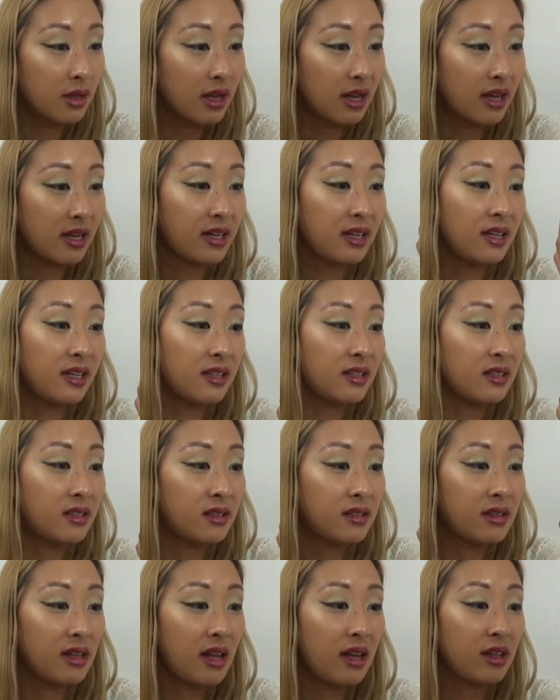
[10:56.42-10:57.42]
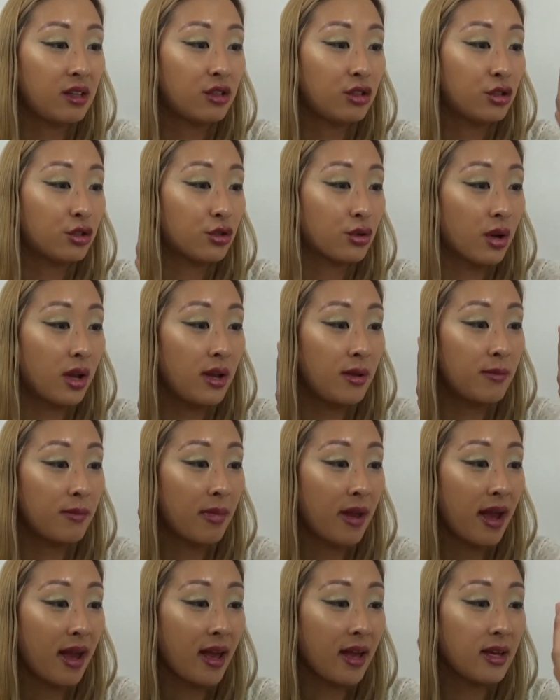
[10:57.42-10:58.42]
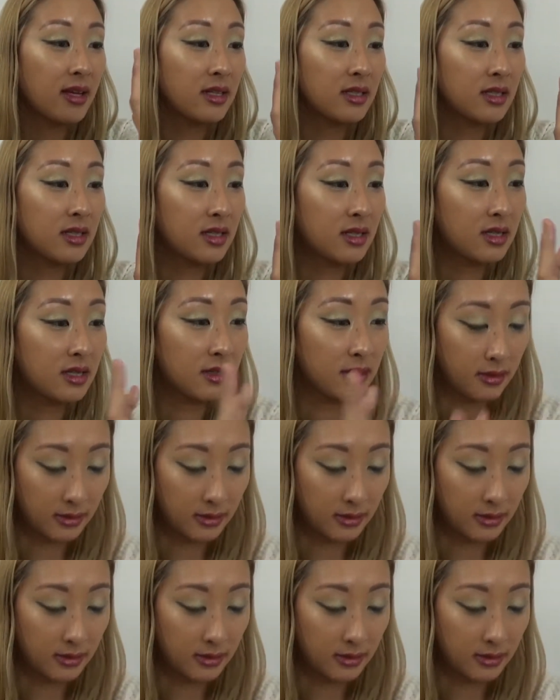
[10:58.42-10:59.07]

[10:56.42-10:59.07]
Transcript: And it is a straight matte.